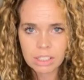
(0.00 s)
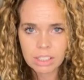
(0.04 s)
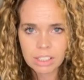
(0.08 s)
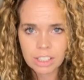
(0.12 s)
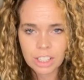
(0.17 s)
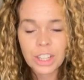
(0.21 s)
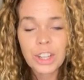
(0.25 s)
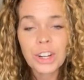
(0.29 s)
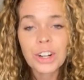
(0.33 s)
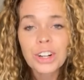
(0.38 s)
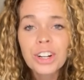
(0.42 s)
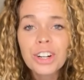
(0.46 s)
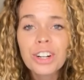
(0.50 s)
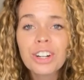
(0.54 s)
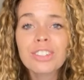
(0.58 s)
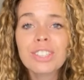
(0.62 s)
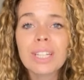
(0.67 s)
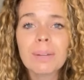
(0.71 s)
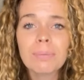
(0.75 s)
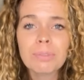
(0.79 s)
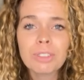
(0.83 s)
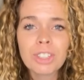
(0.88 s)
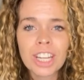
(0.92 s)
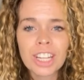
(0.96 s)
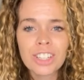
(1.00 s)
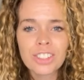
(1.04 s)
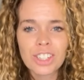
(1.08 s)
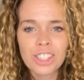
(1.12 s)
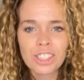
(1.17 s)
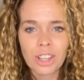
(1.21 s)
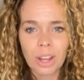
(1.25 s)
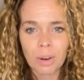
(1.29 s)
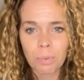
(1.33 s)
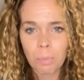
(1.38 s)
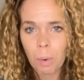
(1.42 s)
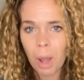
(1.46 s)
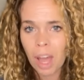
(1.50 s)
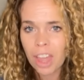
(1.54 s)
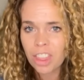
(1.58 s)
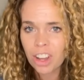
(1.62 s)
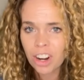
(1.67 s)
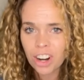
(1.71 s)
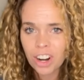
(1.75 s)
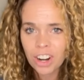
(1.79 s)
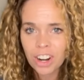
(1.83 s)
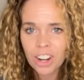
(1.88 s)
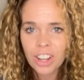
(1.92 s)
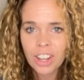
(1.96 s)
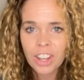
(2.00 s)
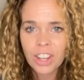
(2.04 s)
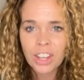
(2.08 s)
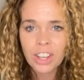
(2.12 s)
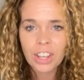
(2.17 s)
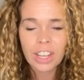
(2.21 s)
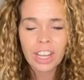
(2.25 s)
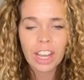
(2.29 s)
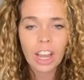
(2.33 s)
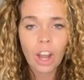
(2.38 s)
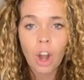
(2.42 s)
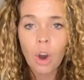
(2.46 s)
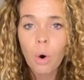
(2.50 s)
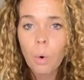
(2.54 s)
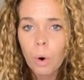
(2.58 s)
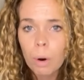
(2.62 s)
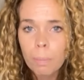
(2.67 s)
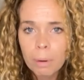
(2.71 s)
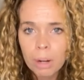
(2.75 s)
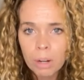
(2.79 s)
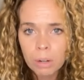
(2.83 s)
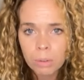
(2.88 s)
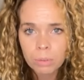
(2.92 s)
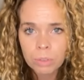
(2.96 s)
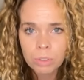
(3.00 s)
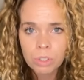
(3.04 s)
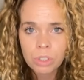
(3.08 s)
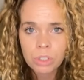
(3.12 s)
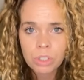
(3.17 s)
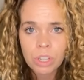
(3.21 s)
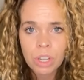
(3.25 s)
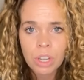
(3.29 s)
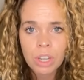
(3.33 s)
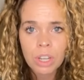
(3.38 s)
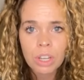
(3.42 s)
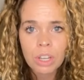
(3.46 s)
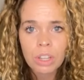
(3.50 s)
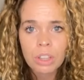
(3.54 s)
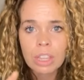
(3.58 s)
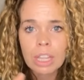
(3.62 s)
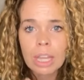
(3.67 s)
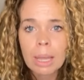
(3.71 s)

Your curl type changes on weather, hormones, the